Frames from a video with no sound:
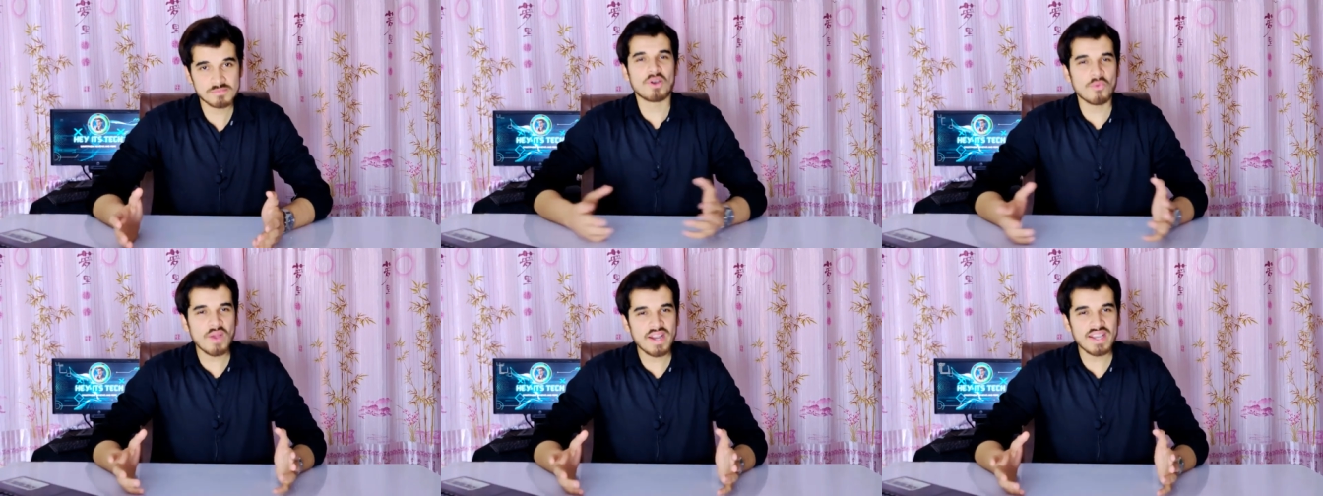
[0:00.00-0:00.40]

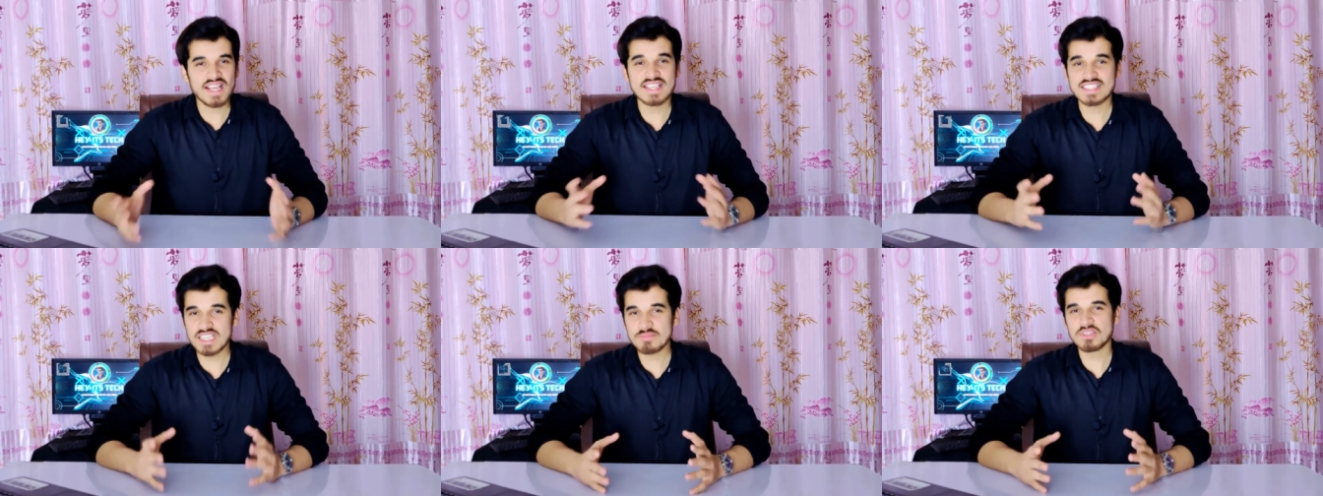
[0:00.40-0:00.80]
provides
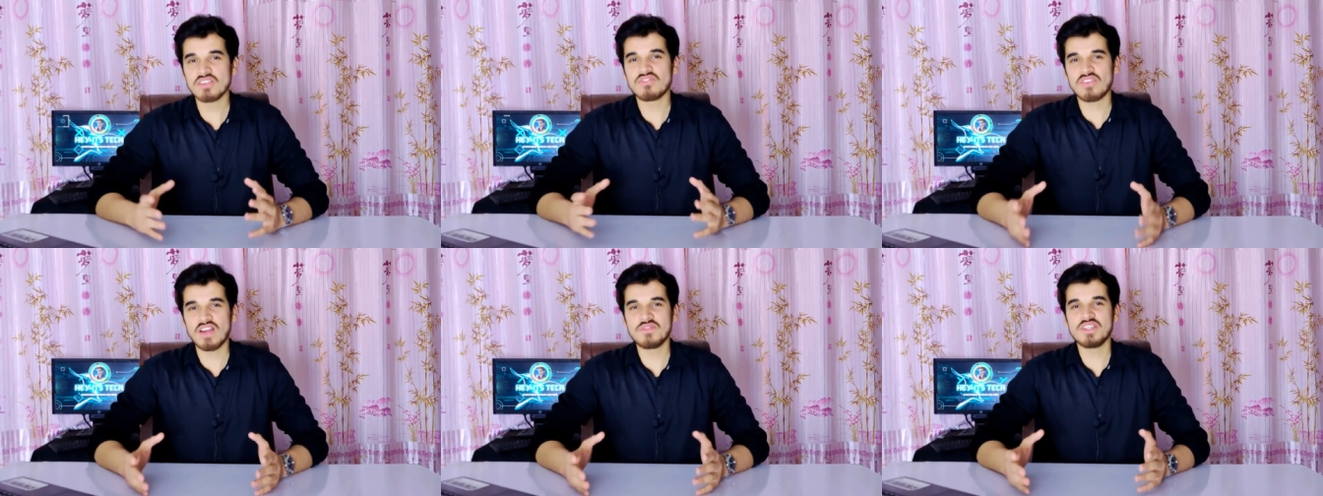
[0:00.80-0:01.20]
exceptional
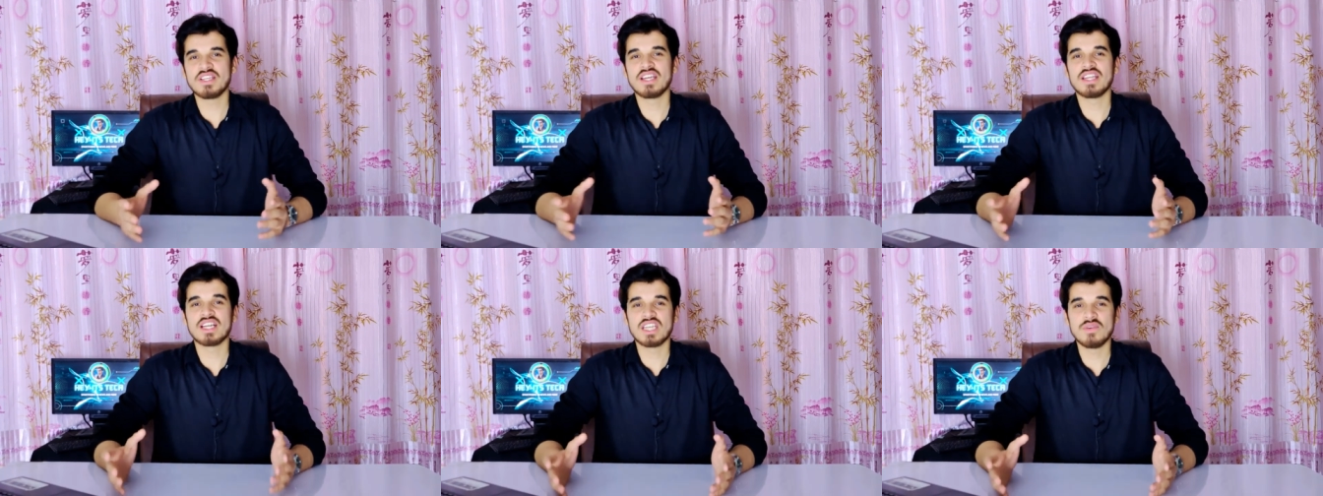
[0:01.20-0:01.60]
five G
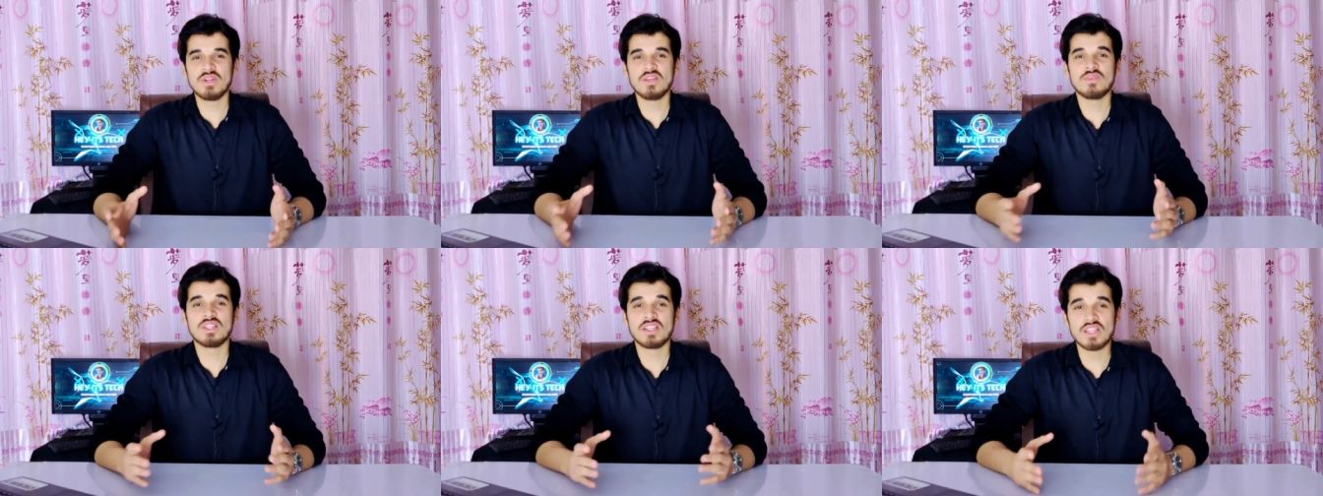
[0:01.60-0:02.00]

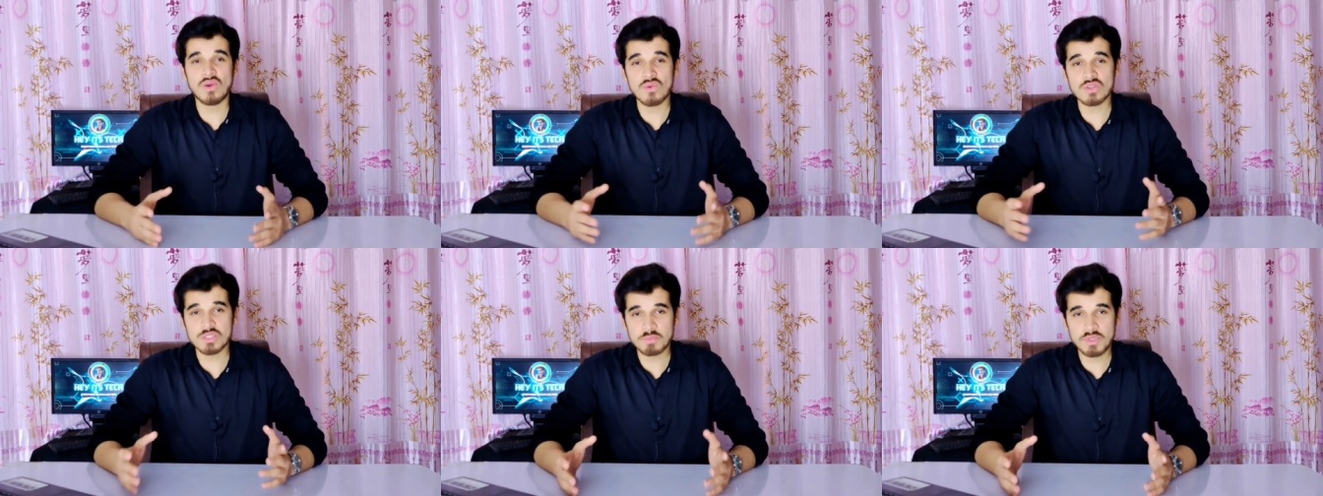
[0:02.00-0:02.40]
connectivity with the
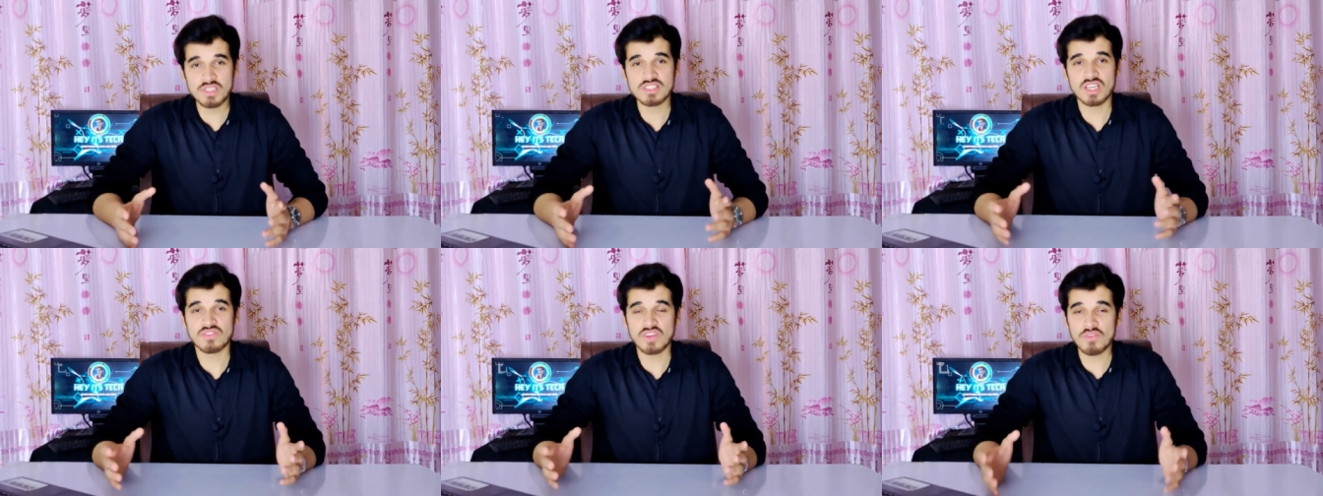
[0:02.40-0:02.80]
download
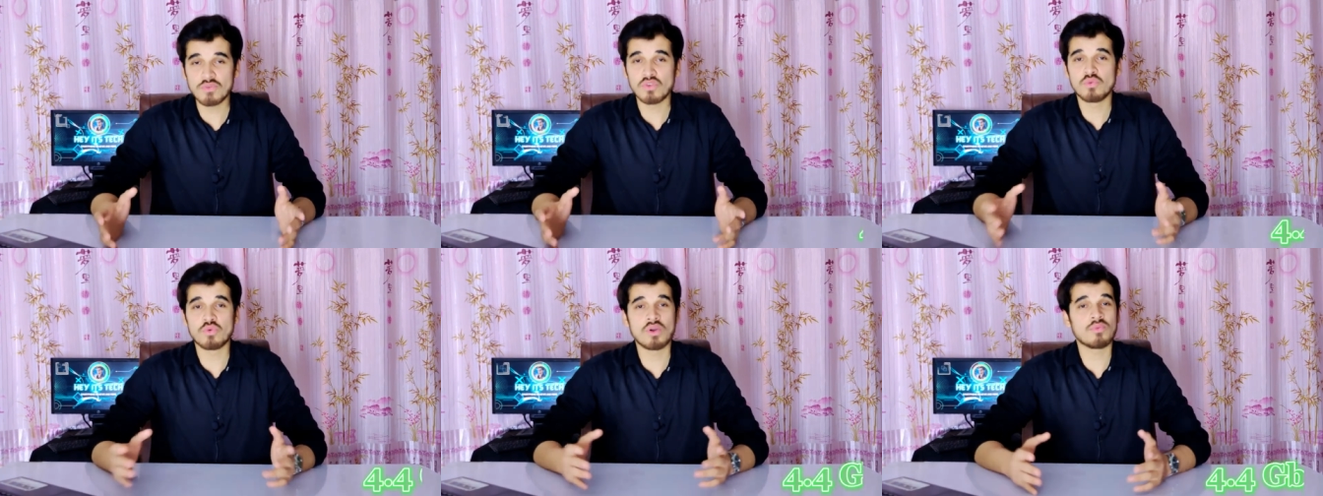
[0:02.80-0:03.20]
speeds of up
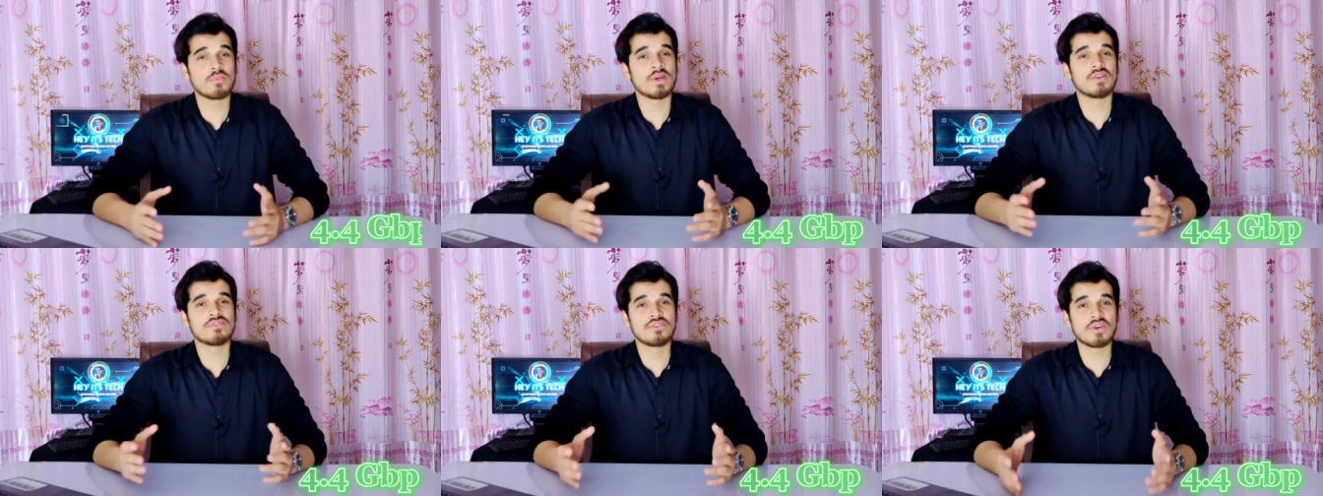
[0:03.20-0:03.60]
to four
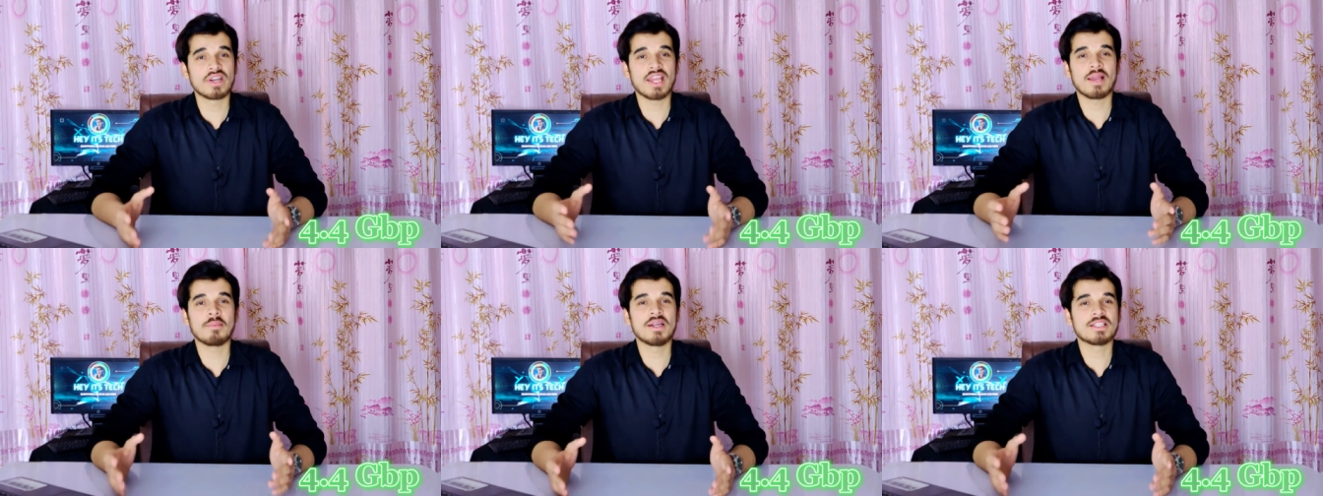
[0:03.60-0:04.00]
point four
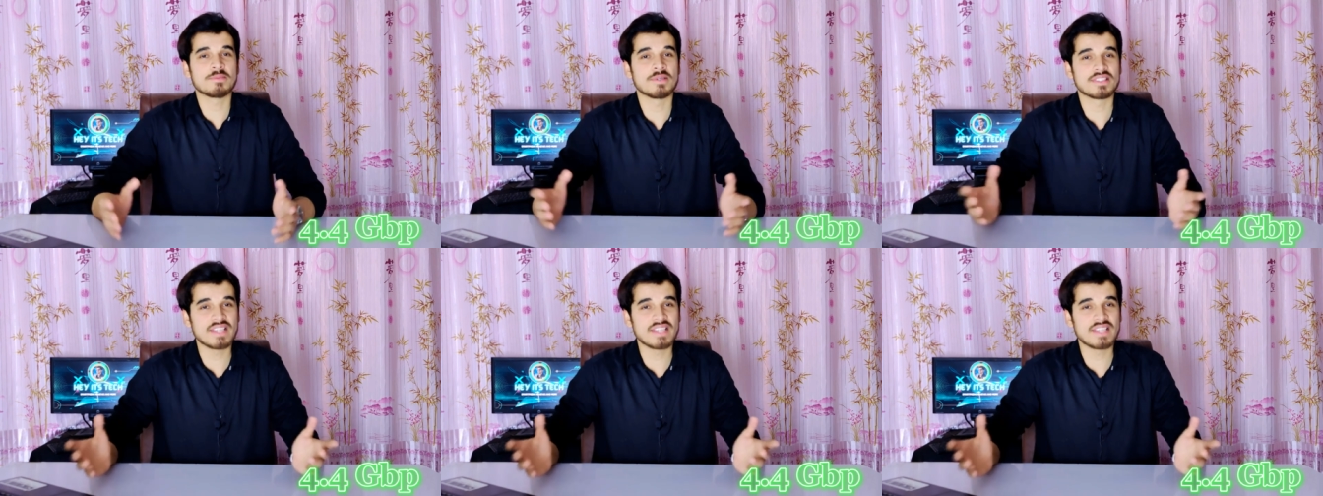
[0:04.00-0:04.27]
gigabytes per